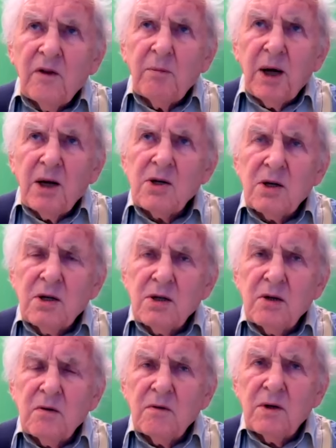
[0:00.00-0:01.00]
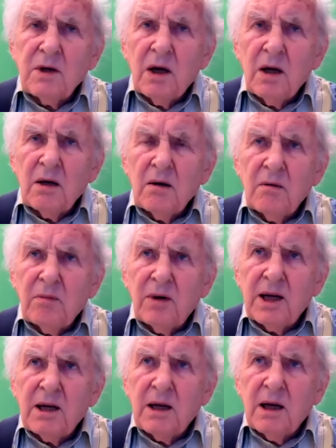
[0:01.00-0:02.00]
of the patients you've done
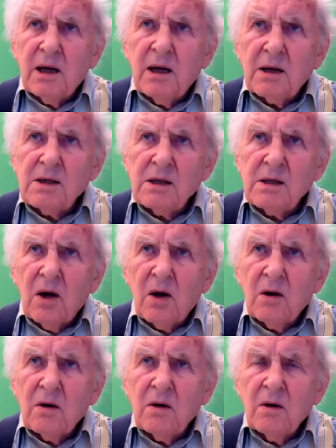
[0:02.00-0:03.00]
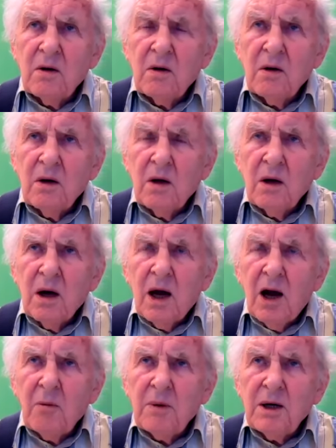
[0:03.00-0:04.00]
bleeding indexes on,
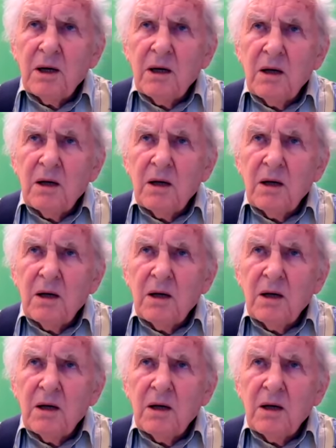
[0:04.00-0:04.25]
how